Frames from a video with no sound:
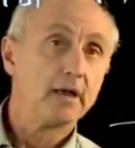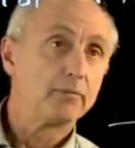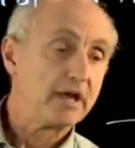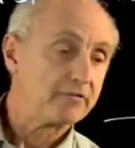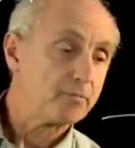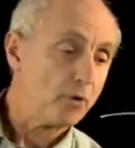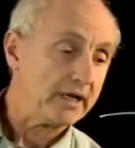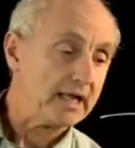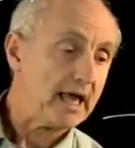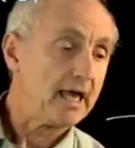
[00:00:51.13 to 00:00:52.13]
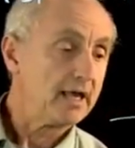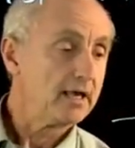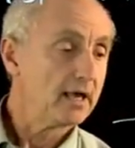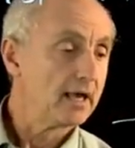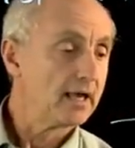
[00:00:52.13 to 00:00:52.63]
and we have a point
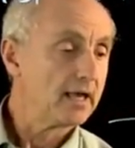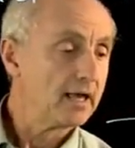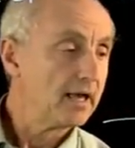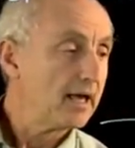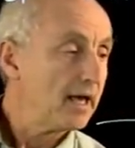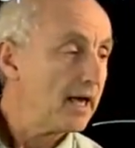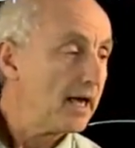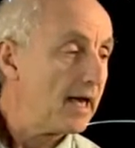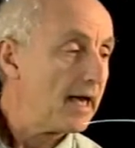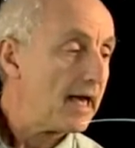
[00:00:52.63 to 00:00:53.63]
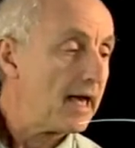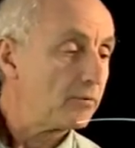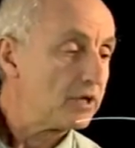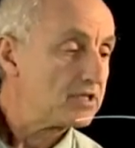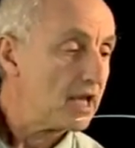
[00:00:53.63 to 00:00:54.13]
A,
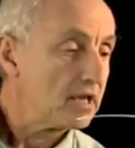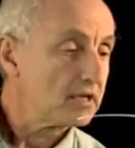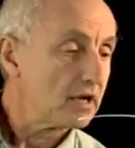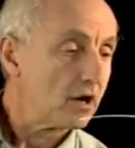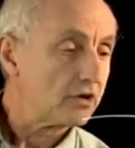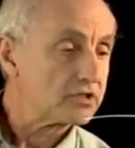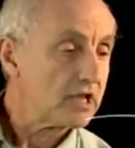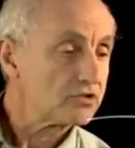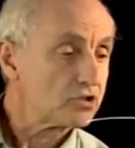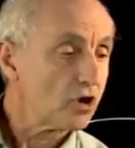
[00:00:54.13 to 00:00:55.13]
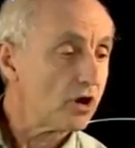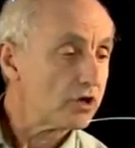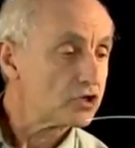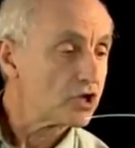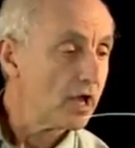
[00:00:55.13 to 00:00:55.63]
and we take our test
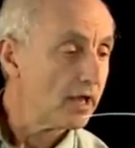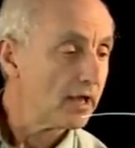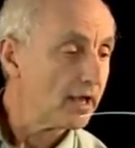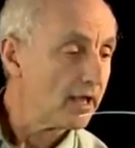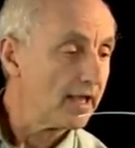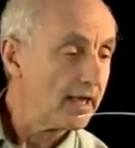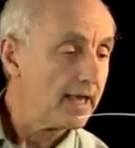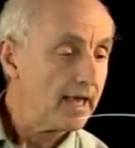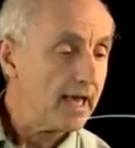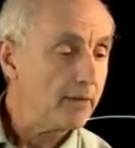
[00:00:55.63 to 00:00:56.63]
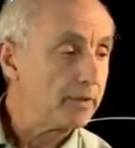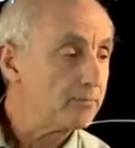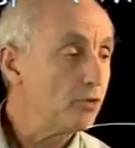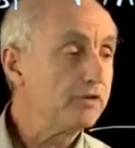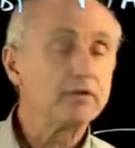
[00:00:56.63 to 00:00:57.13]
charge and
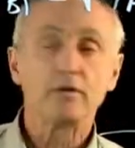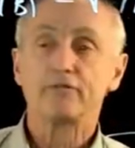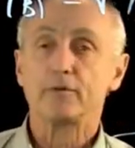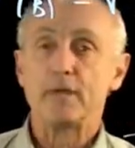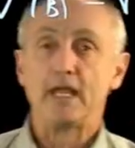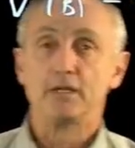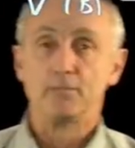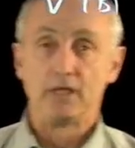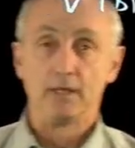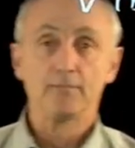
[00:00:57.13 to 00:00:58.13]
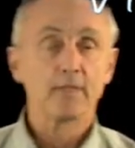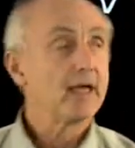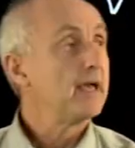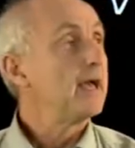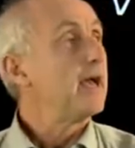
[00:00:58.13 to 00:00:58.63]
we move it from A to B,
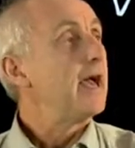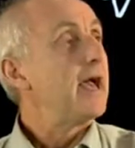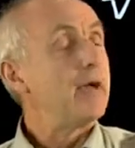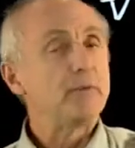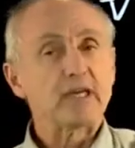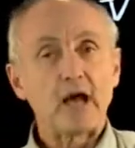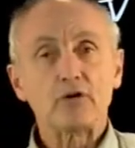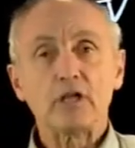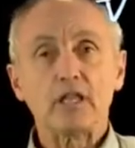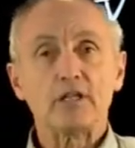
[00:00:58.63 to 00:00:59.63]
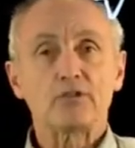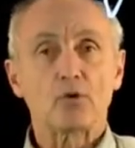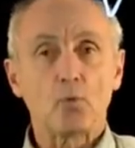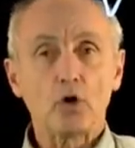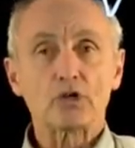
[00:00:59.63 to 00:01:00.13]
and we
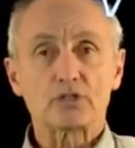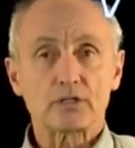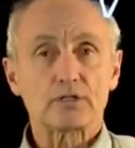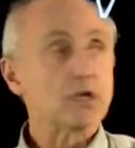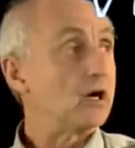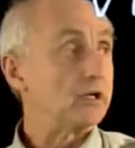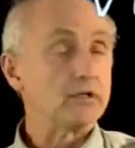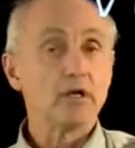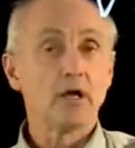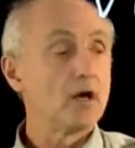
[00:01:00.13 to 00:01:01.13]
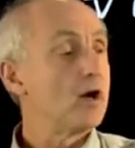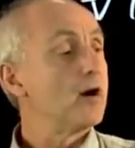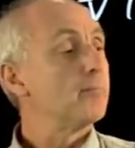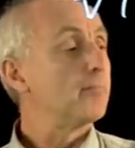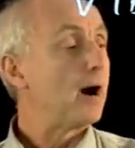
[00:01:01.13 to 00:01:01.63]
calculate the work done
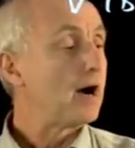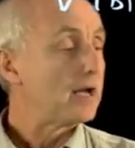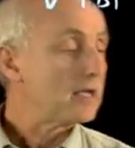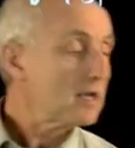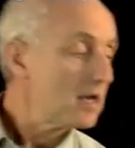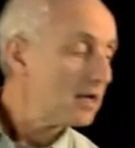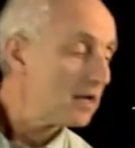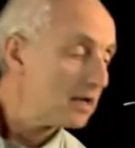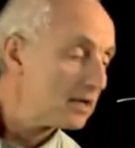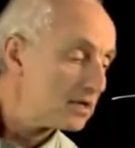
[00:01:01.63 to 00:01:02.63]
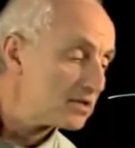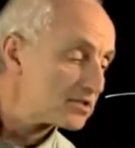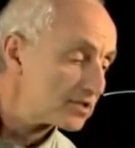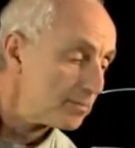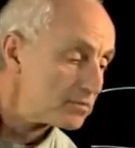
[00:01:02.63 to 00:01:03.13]
by
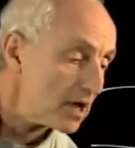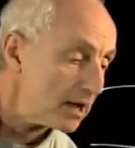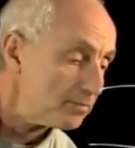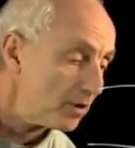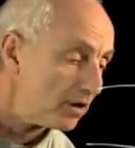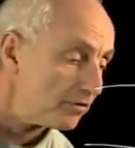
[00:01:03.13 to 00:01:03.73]
some type